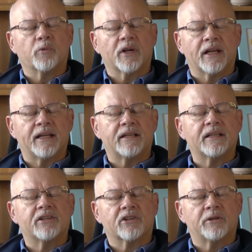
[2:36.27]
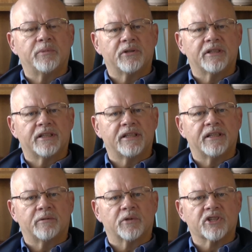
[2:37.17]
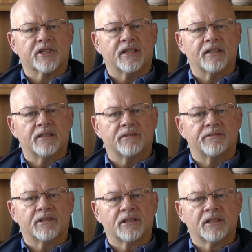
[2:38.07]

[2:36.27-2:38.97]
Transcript: relate in the community in which they lived.